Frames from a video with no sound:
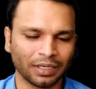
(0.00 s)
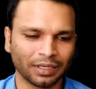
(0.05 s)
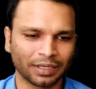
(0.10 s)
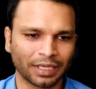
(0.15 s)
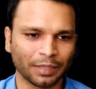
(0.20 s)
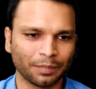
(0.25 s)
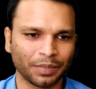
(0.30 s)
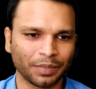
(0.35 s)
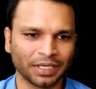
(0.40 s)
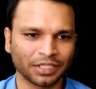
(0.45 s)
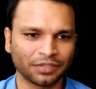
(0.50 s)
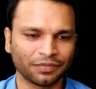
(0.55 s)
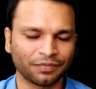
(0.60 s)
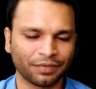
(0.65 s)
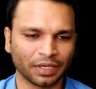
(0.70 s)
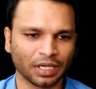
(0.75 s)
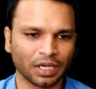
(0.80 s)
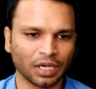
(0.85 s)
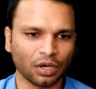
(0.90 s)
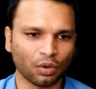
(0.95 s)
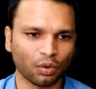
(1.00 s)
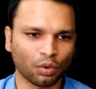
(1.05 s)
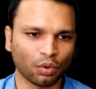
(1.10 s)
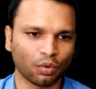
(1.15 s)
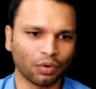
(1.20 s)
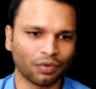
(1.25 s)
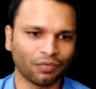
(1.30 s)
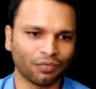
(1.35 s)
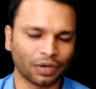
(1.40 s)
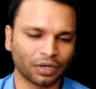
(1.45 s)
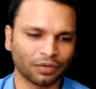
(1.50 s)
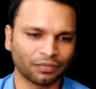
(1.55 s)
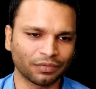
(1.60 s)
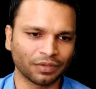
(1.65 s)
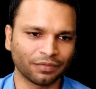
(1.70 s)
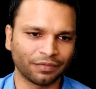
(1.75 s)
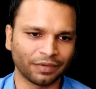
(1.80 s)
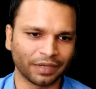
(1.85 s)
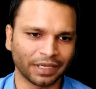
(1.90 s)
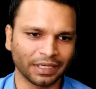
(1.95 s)
keeping his finger over one of
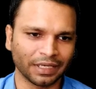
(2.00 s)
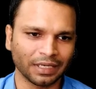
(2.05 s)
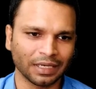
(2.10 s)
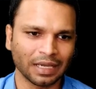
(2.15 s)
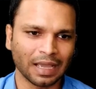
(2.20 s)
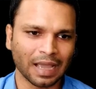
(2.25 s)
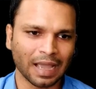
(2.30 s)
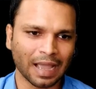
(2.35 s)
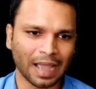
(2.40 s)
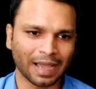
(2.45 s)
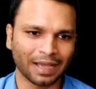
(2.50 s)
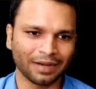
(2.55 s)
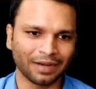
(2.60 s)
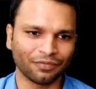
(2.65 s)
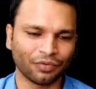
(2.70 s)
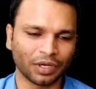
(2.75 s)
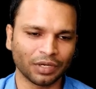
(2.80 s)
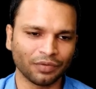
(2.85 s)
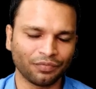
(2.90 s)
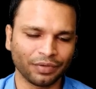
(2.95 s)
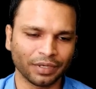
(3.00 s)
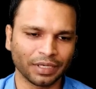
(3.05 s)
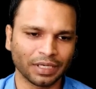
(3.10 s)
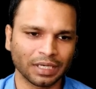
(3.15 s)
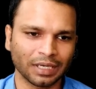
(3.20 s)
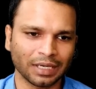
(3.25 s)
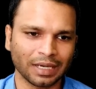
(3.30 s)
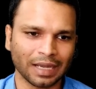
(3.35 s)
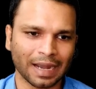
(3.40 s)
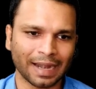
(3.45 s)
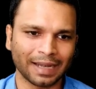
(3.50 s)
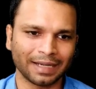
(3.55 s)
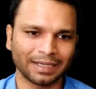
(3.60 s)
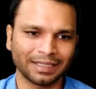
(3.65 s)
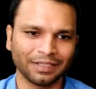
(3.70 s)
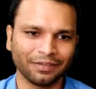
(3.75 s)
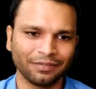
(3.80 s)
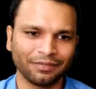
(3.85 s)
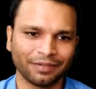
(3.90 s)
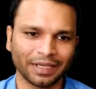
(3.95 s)
the wing and one finger at
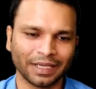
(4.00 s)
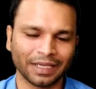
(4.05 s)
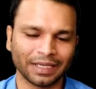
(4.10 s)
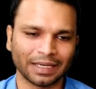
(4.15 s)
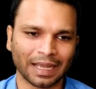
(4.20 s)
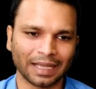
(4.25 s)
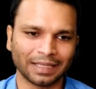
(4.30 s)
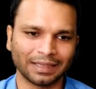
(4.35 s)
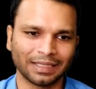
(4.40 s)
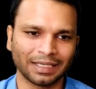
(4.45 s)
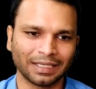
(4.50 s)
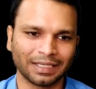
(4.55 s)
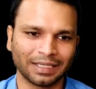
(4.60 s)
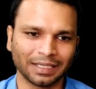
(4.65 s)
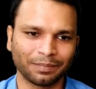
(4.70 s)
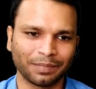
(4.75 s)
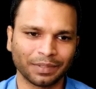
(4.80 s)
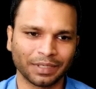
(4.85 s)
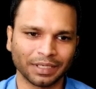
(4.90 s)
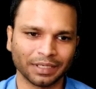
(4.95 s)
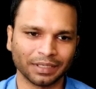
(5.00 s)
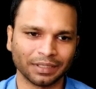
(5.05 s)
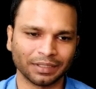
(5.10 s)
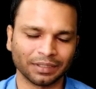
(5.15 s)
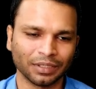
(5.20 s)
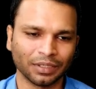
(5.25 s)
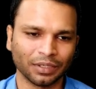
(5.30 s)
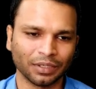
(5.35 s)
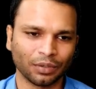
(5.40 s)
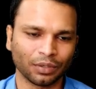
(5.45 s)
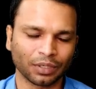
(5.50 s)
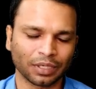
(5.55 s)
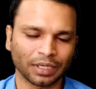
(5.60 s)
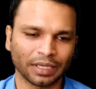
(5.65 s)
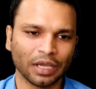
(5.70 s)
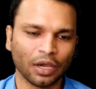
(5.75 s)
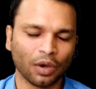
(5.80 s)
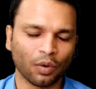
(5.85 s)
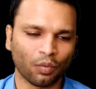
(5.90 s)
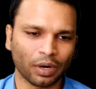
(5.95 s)
the vein at the tip here.
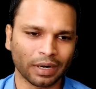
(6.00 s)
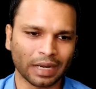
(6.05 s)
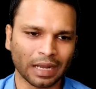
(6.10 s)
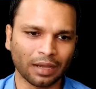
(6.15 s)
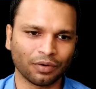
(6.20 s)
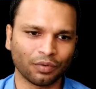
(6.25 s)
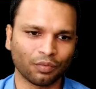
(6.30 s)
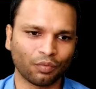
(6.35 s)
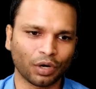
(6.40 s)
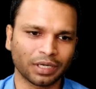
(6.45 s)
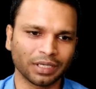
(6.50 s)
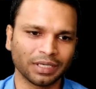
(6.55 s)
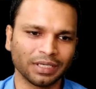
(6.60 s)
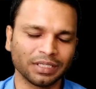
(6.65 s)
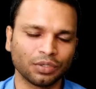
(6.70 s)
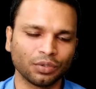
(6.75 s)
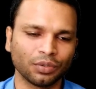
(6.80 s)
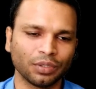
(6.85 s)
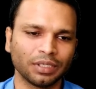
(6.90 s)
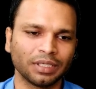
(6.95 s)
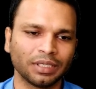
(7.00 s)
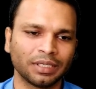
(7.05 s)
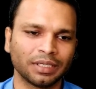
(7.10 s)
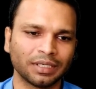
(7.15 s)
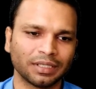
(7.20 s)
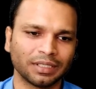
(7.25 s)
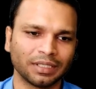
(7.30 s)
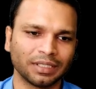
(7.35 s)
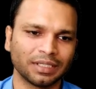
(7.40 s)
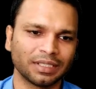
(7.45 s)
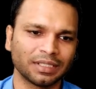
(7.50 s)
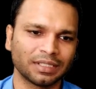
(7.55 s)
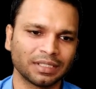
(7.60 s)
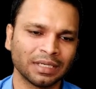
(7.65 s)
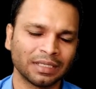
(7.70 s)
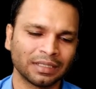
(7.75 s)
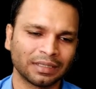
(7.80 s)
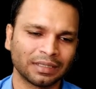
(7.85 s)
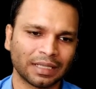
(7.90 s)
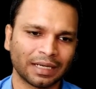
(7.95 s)
Okay, what he is doing here is
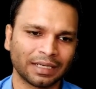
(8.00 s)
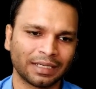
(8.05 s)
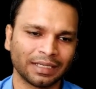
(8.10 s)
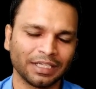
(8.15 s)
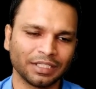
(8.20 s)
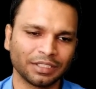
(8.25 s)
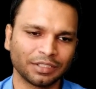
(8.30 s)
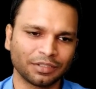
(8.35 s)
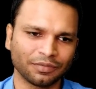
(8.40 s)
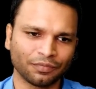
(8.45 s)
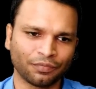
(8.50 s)
that he's